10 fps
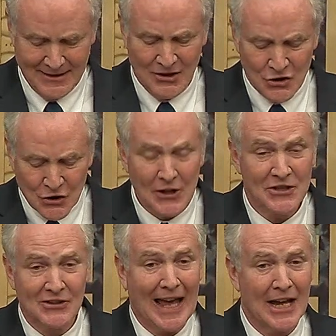Just
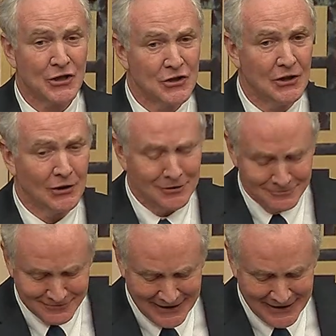last year, the